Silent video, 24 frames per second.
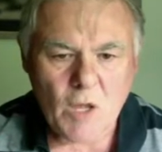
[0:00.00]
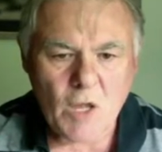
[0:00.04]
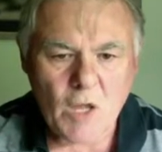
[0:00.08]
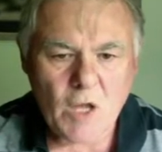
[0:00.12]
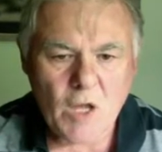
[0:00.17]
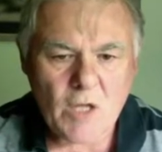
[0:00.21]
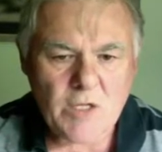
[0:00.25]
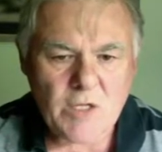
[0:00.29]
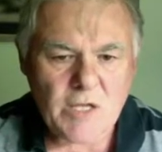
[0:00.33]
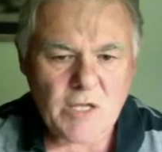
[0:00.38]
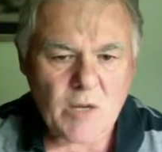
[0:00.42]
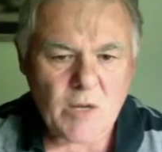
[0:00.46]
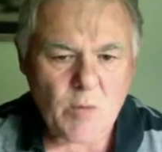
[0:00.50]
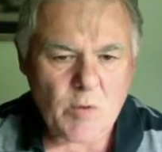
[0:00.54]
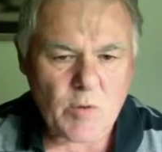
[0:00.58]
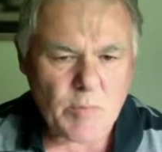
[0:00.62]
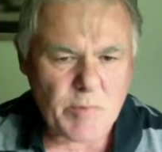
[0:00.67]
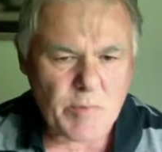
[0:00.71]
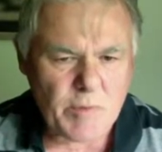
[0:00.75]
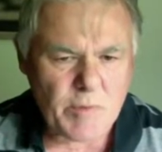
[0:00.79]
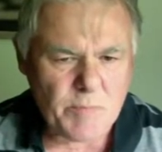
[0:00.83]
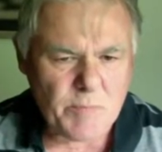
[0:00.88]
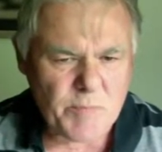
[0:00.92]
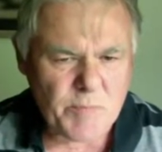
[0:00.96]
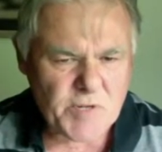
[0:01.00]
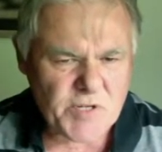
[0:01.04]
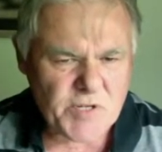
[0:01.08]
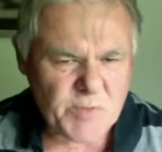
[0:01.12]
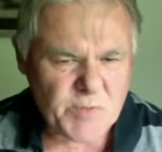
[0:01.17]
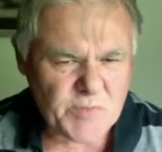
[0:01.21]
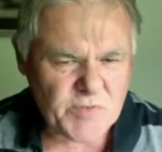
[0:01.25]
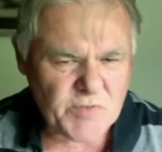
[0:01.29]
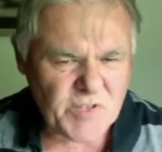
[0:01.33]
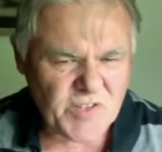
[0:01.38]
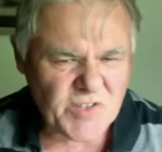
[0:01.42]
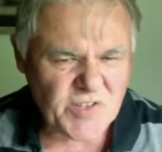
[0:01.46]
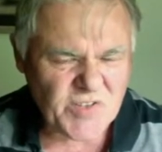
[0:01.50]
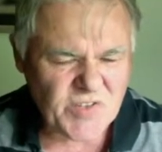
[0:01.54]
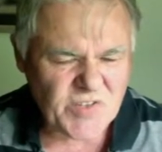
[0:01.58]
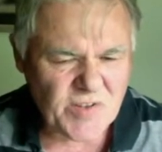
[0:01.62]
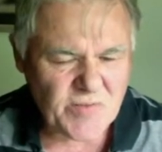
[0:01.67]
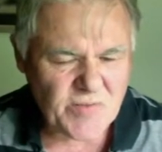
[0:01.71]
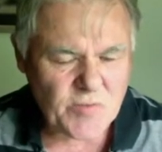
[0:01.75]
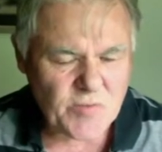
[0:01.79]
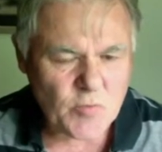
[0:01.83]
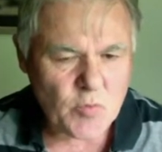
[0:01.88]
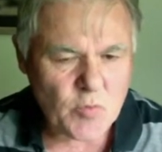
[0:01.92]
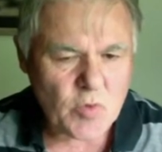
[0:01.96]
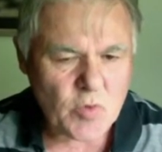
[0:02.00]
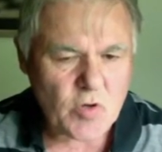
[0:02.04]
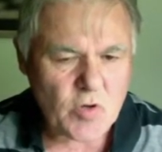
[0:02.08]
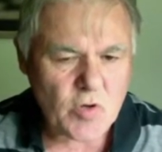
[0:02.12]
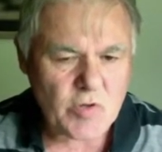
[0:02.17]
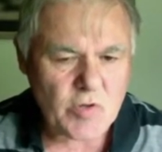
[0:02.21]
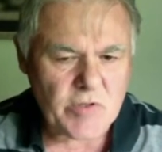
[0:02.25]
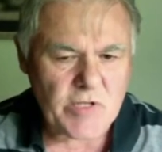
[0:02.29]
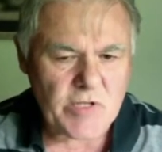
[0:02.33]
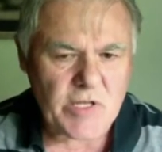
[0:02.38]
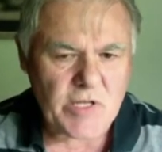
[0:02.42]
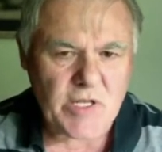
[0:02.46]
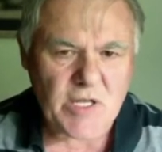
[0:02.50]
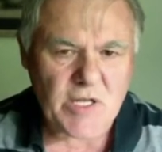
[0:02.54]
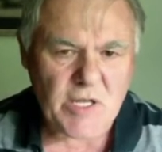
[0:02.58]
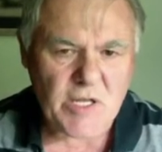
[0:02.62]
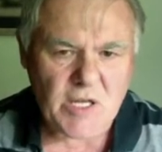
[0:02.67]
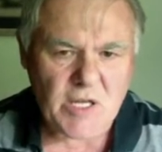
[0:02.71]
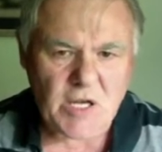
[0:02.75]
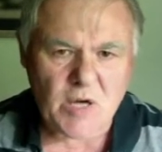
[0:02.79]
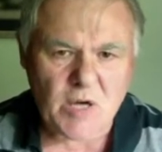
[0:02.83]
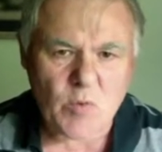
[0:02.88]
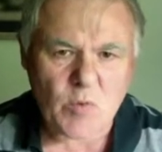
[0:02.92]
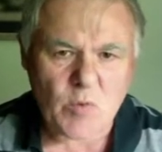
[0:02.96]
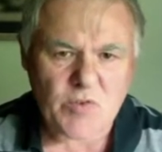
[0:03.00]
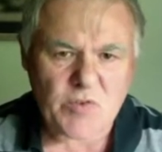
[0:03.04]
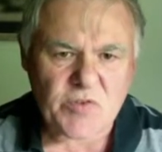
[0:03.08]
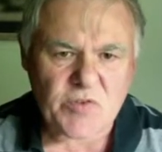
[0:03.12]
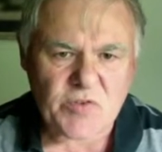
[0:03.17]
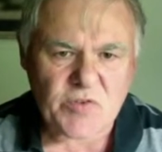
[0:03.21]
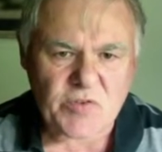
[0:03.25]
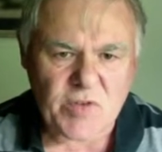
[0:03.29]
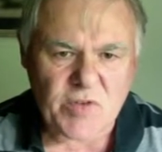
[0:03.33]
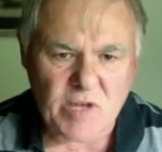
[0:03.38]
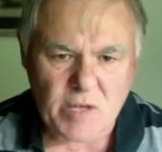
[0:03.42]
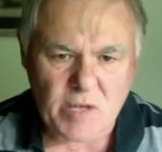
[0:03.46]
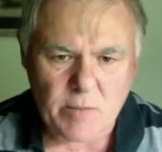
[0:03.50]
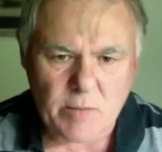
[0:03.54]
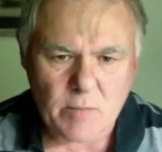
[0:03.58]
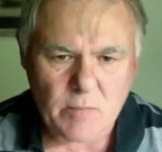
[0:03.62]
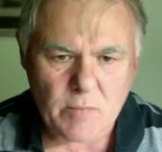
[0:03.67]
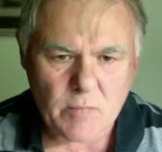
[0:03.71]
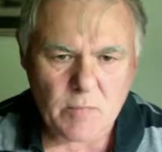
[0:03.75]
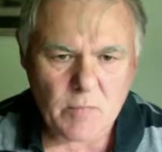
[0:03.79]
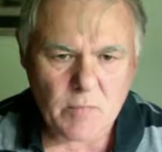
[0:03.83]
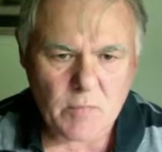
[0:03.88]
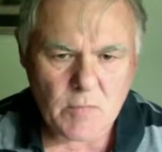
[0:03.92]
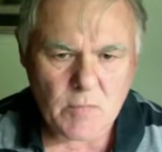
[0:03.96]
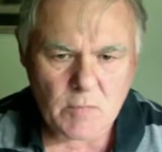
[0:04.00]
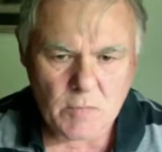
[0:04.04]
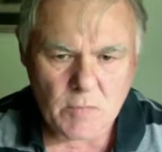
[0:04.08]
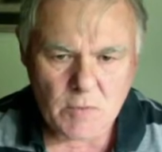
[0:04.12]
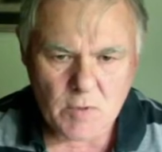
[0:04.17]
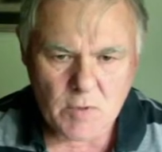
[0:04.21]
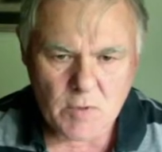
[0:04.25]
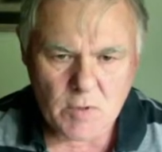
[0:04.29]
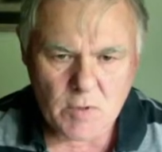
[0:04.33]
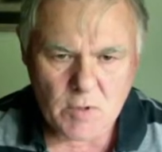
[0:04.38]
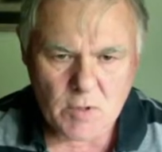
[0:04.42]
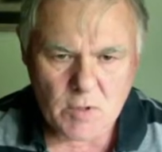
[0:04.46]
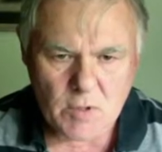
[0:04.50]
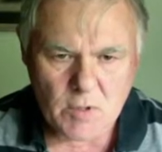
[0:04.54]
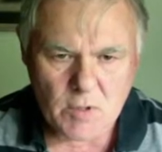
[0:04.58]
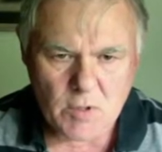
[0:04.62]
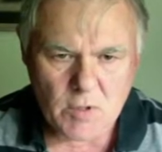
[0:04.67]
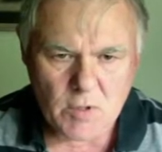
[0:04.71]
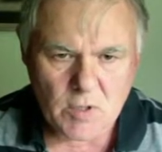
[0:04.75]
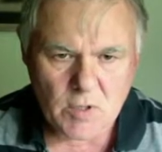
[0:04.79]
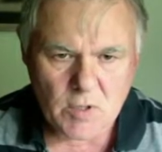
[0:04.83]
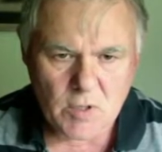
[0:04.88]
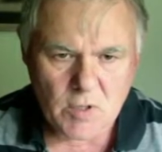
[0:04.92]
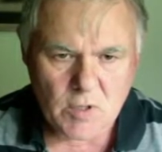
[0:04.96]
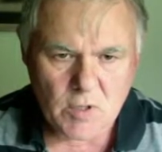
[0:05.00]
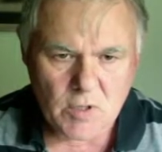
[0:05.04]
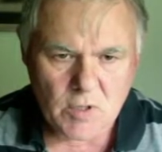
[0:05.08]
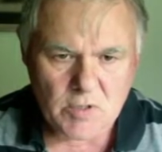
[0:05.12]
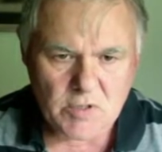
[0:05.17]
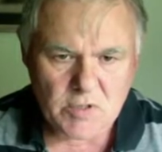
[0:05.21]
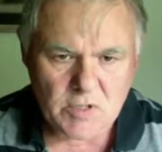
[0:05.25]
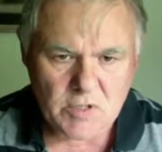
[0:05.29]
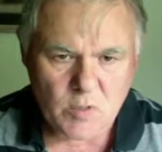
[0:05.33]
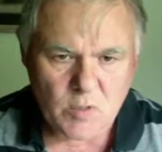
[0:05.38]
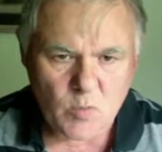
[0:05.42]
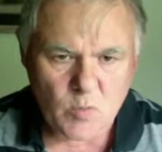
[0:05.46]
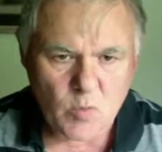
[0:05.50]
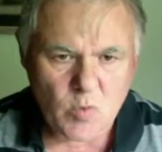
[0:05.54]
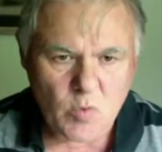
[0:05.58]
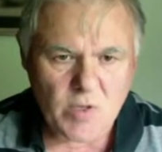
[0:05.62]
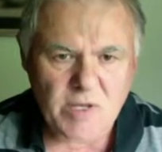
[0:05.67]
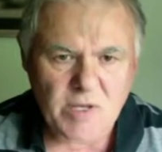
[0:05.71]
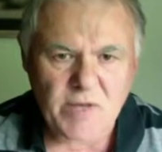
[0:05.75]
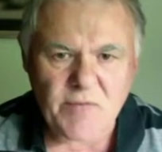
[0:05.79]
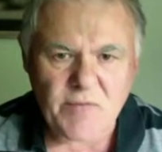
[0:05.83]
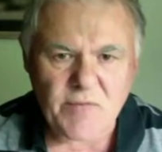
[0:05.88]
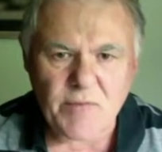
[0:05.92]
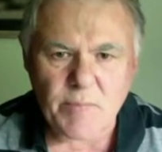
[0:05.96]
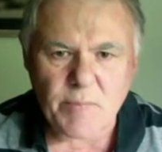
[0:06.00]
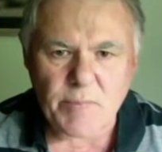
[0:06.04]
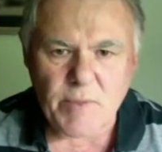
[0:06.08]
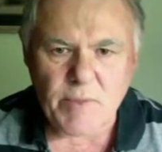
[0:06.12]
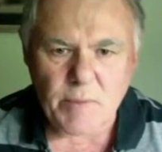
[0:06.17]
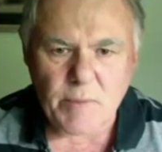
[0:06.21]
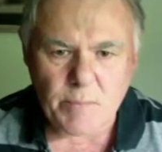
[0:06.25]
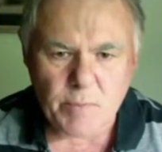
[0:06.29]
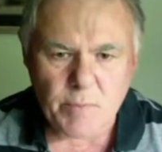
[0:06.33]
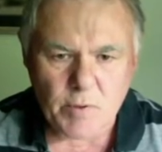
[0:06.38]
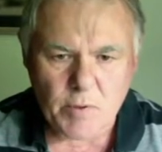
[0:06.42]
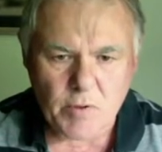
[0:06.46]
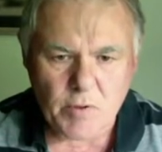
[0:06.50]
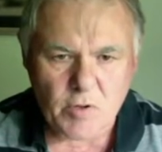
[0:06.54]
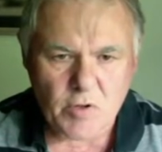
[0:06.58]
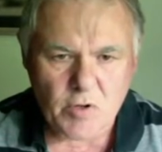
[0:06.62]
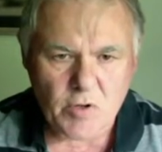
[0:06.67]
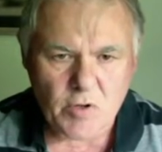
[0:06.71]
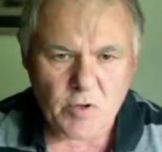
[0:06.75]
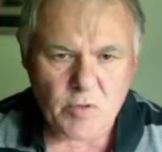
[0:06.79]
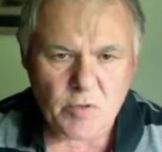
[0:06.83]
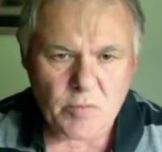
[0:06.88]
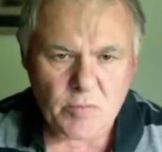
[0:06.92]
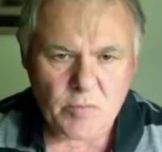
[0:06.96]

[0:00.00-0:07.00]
Now I want to play bishop d7, rook on the, what's his name? I don't want to give up that, but I've got to.